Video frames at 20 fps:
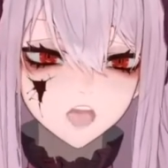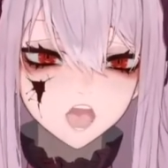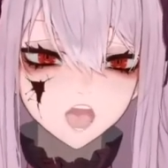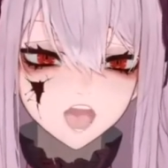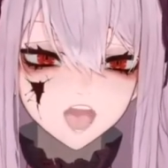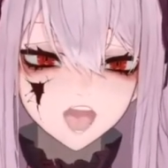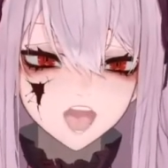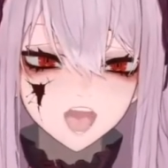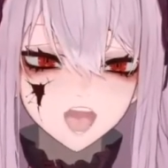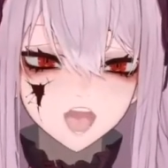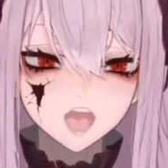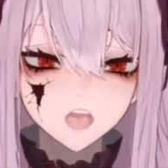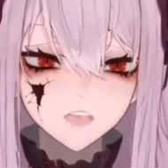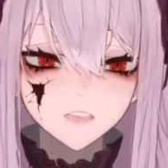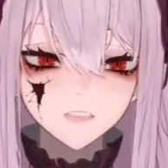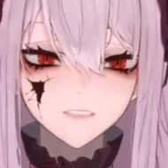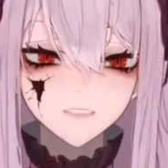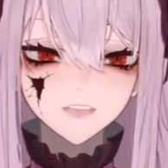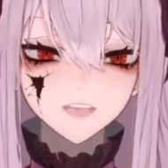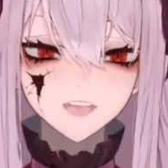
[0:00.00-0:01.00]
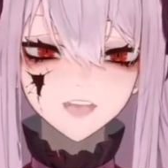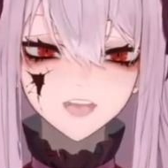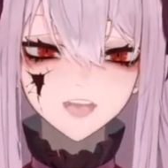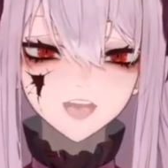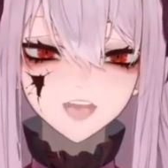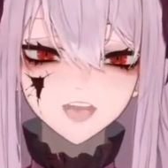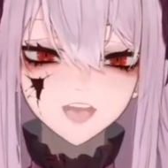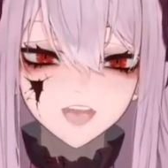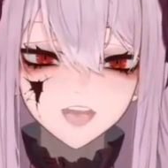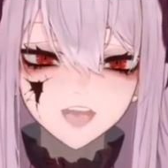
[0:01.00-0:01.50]
Ah, yeah
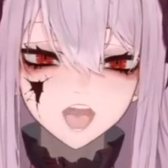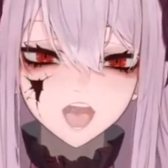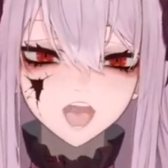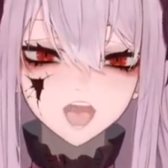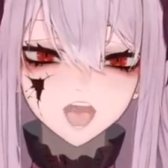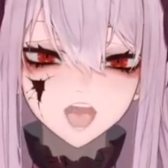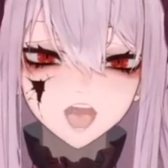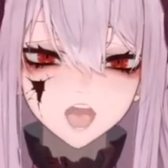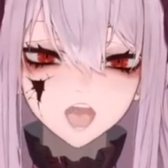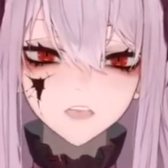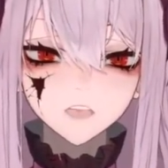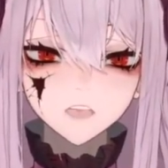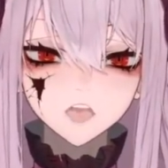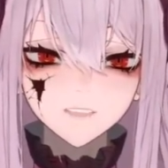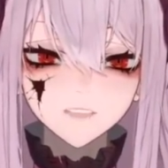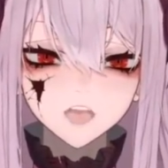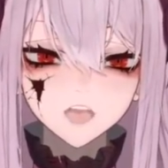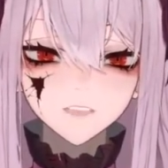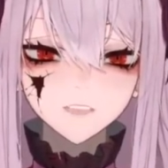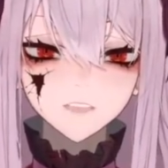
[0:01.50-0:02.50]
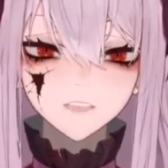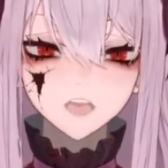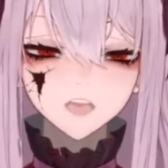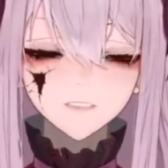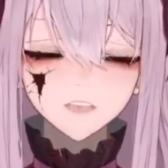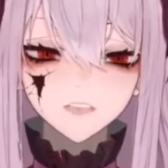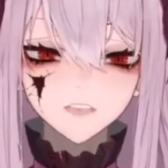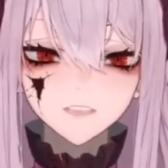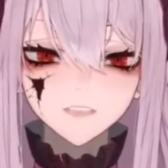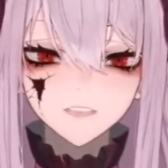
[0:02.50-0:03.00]
bisexual, but
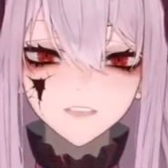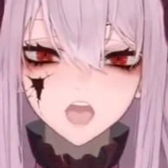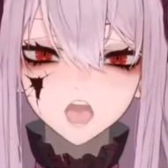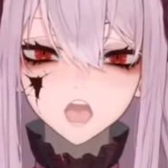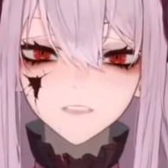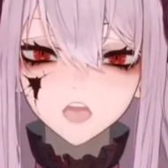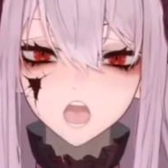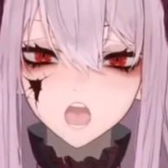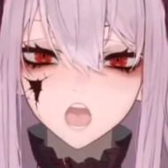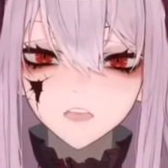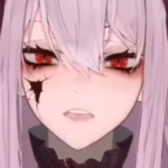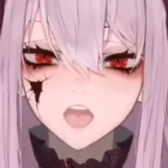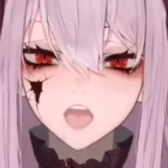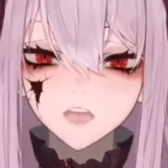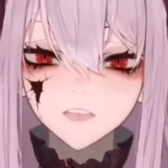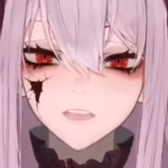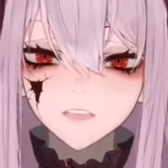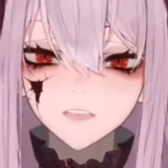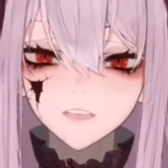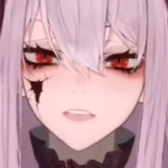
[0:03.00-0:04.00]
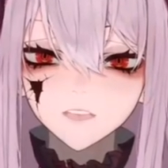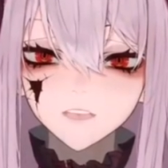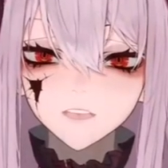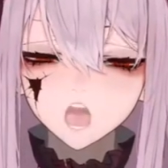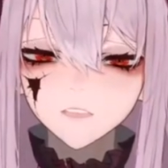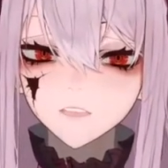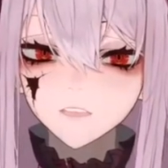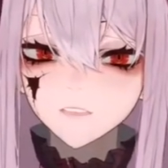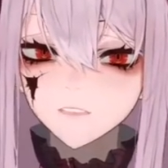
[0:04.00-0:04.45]
dream is not a nightmare. How about you? Shut up.